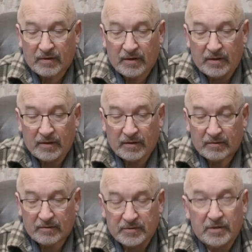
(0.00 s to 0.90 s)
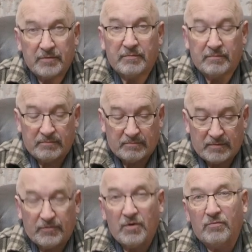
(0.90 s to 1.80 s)
And so
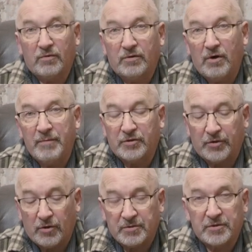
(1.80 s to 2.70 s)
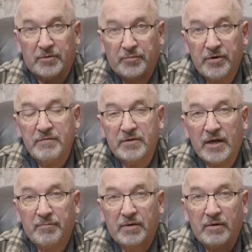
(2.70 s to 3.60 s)
they've gone diametrically opposite. The previous
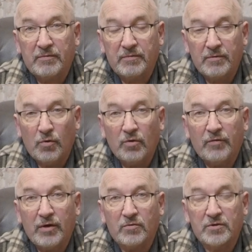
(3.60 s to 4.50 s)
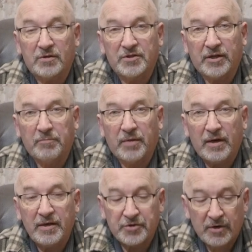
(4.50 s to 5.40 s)
app, all of that was on a second
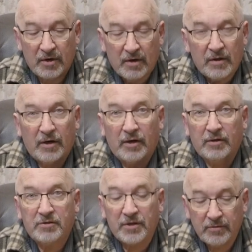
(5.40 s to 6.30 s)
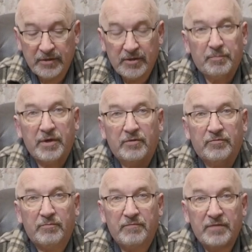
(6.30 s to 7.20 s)
page, totally independent
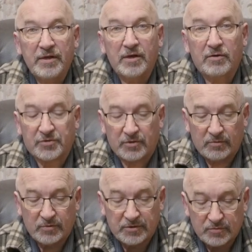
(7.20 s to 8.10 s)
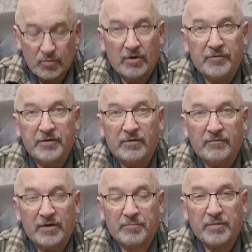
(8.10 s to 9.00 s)
from the video side, which is what I think the
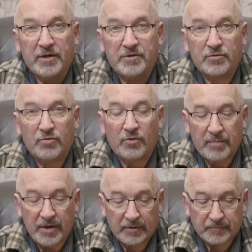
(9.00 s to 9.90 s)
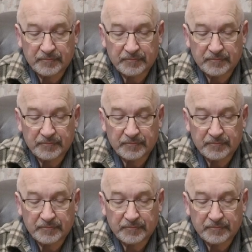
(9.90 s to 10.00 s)
front page is all about.